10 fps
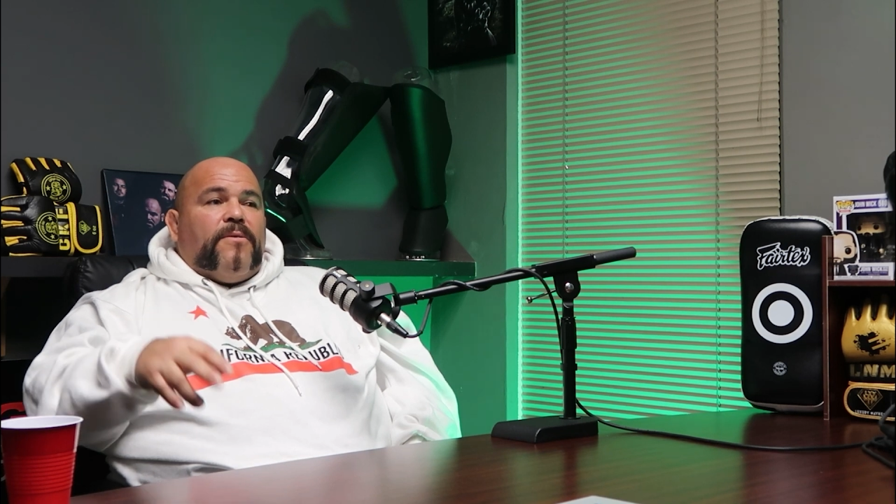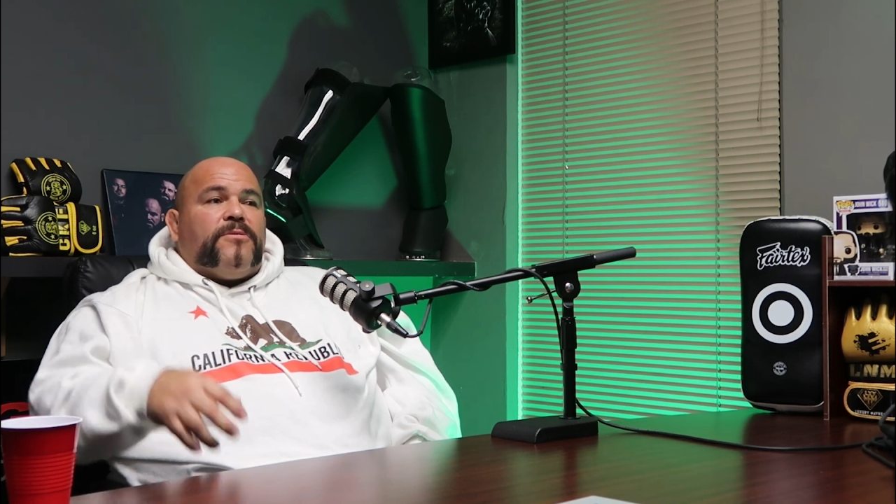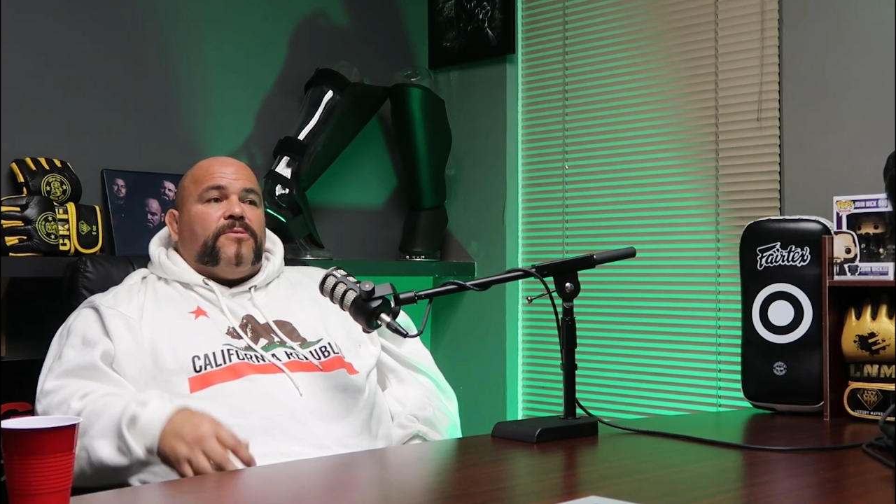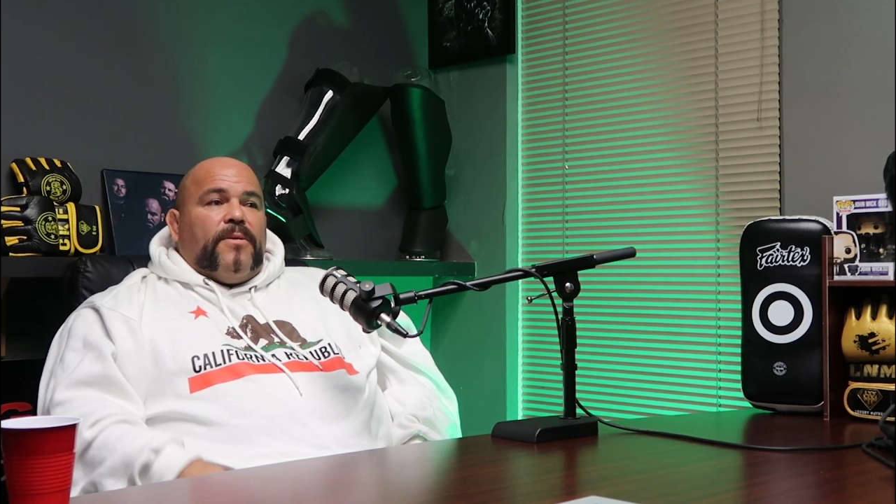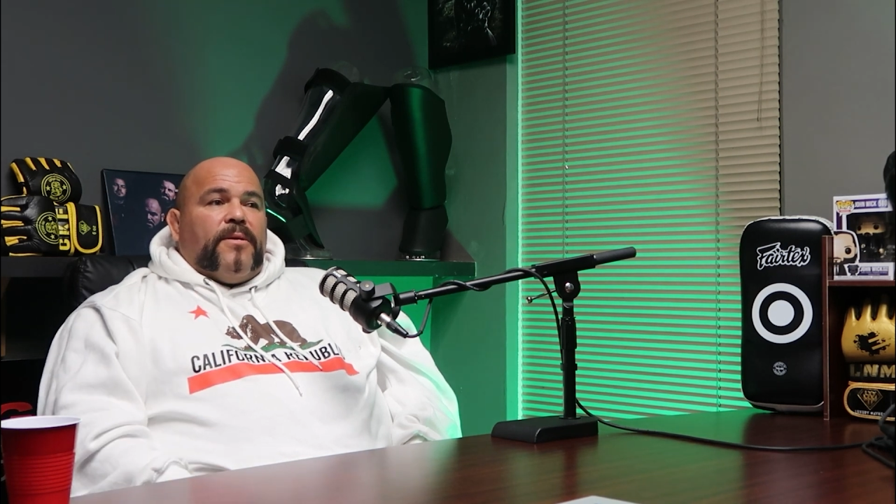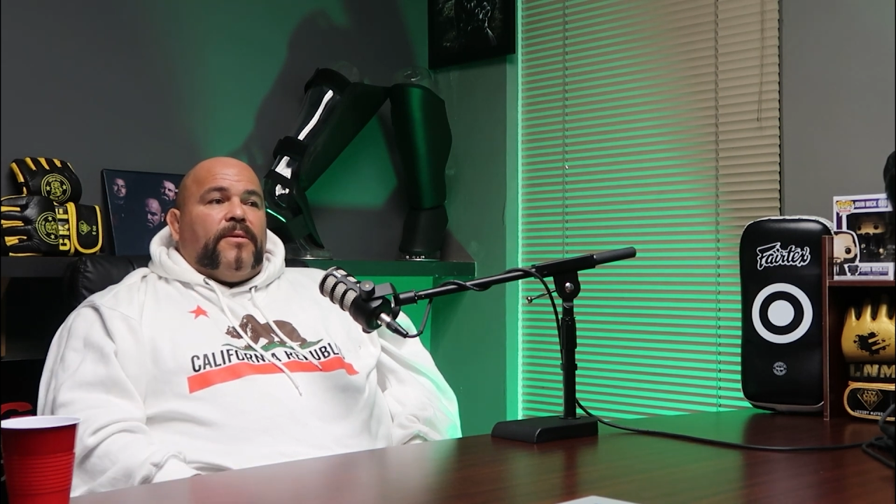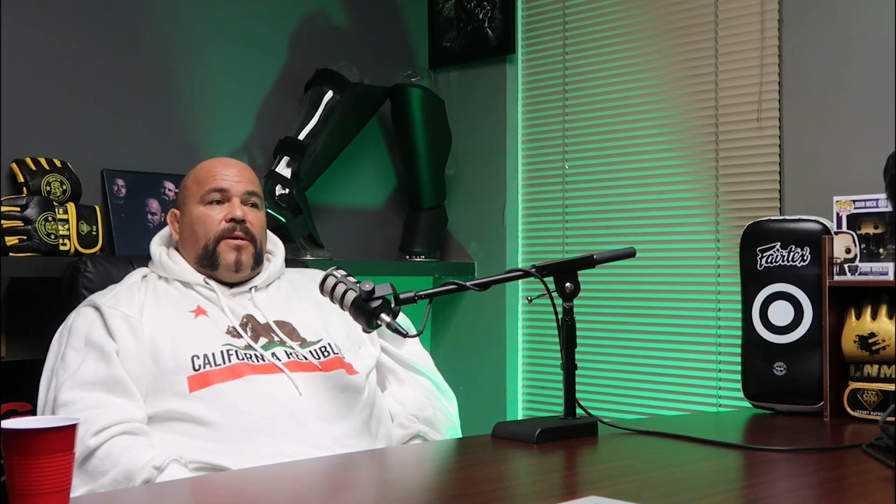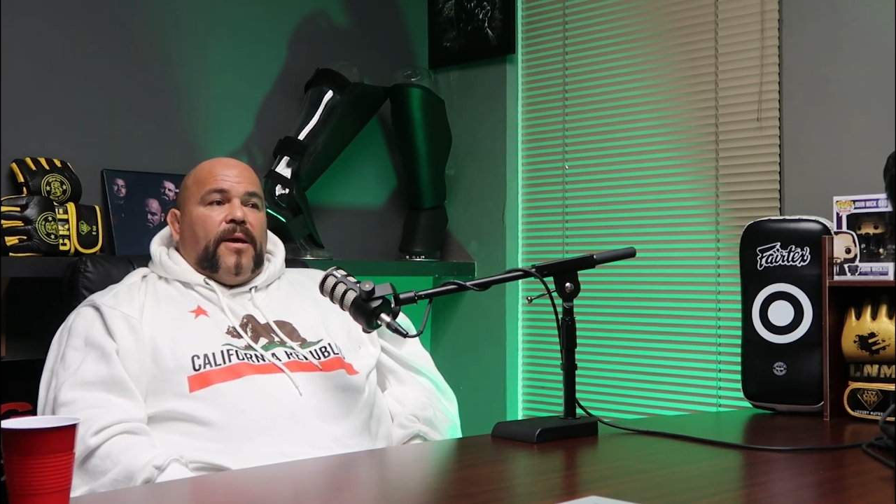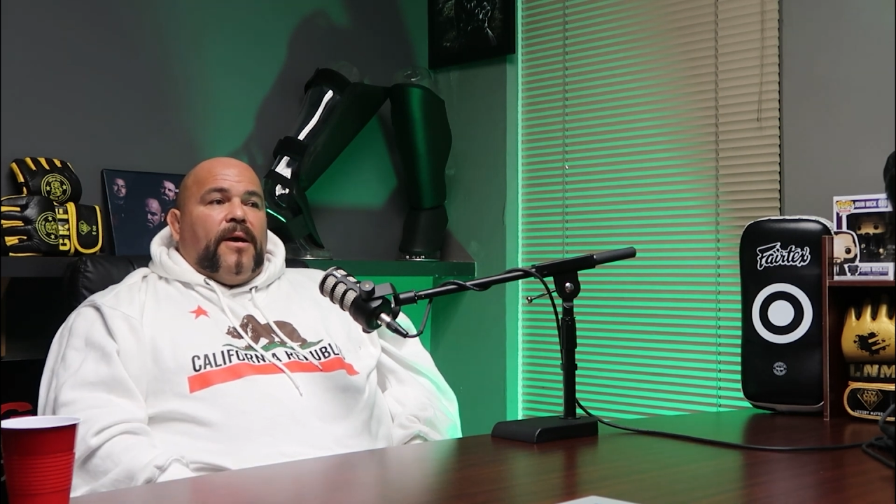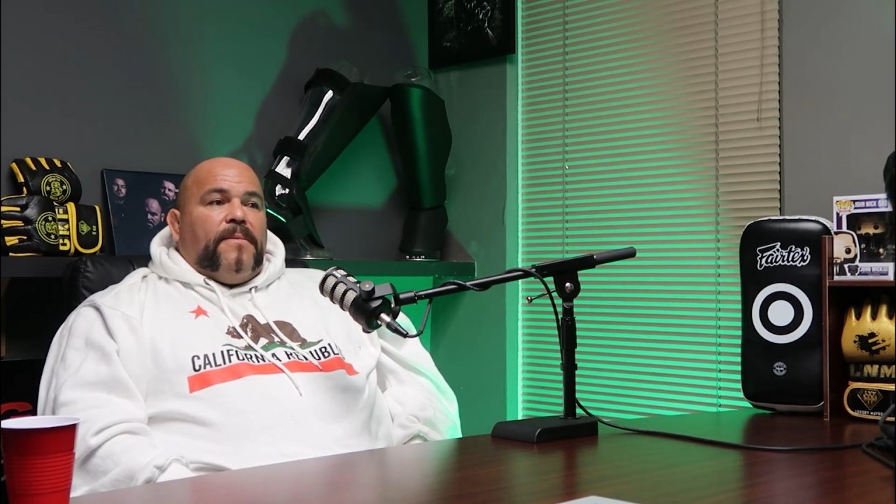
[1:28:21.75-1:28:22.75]
go to another
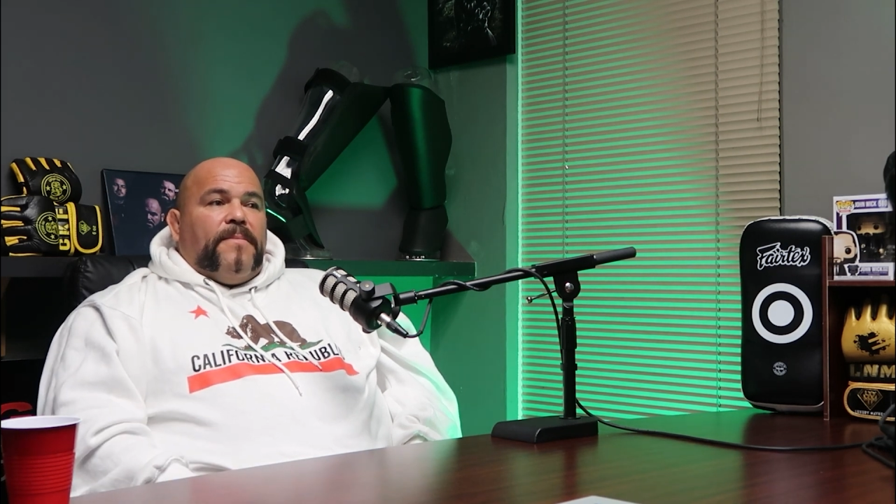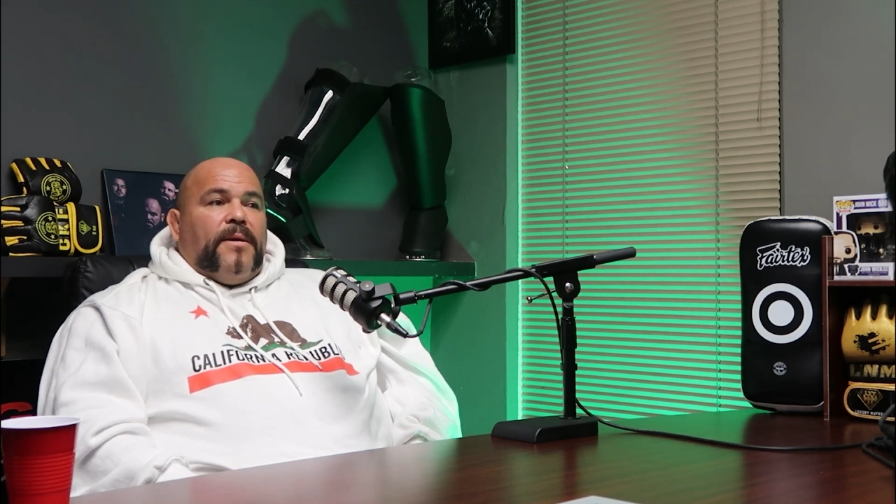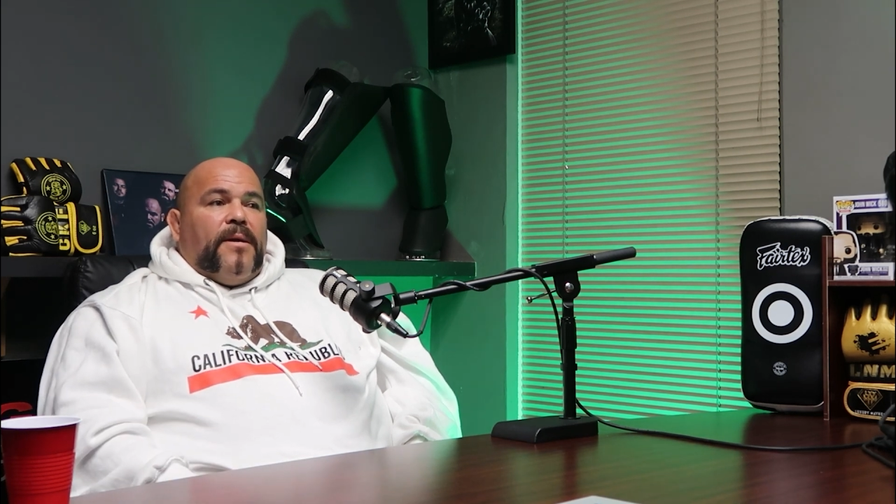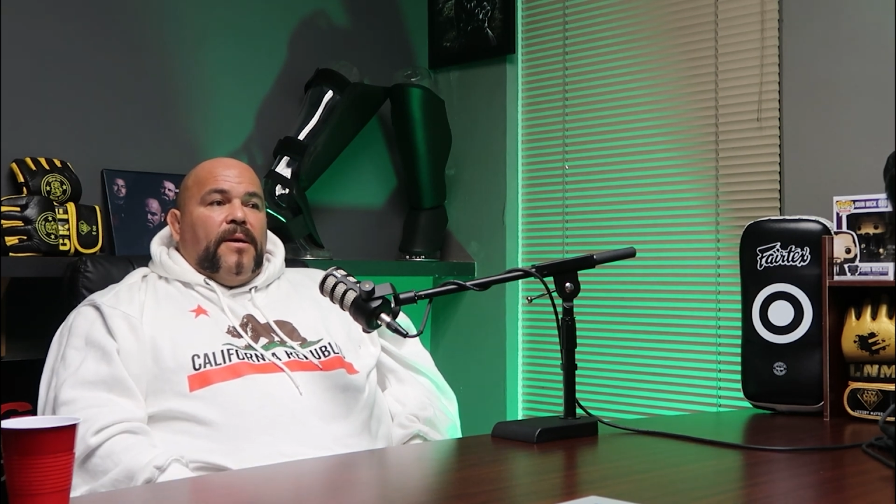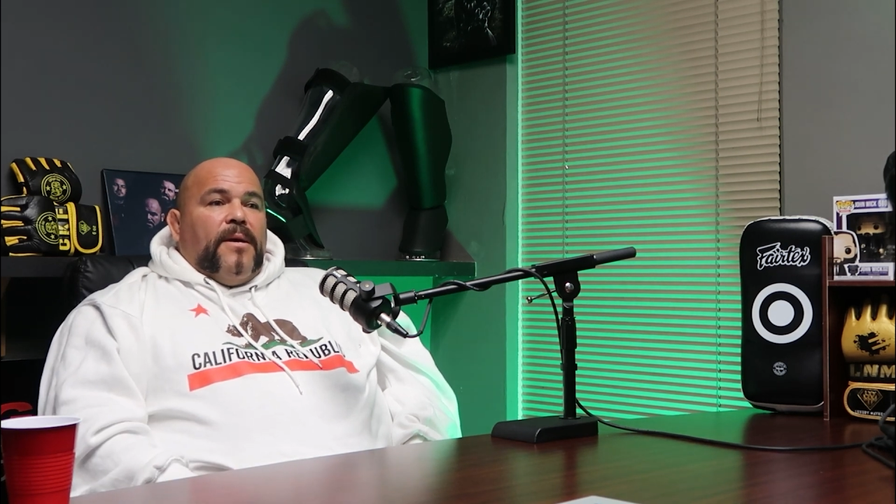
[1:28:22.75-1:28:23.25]
academy